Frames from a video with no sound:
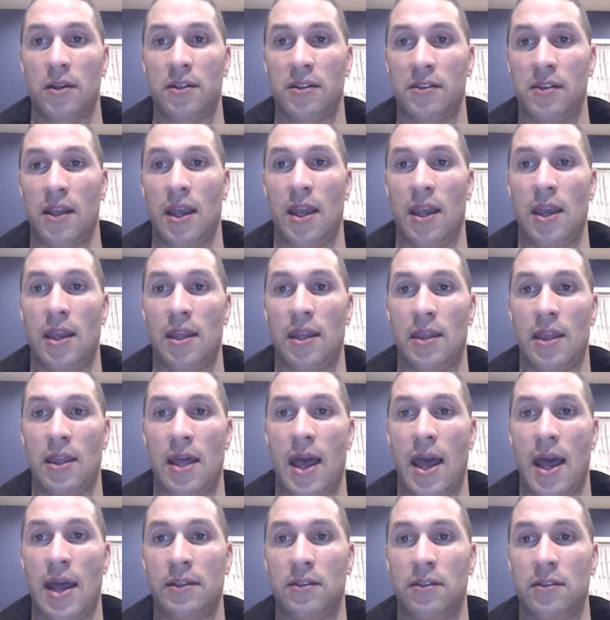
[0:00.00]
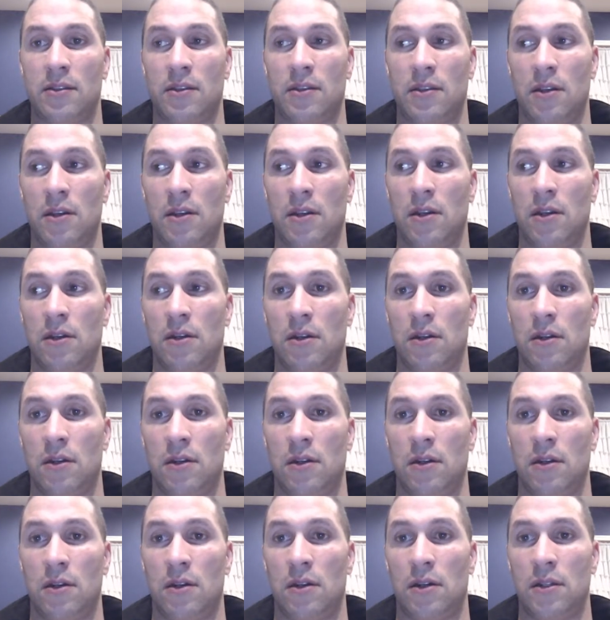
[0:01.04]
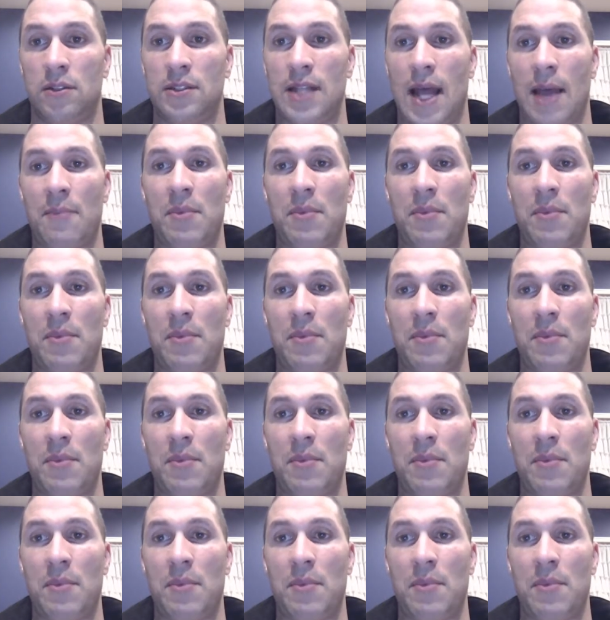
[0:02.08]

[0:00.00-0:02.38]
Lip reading: saying that, it's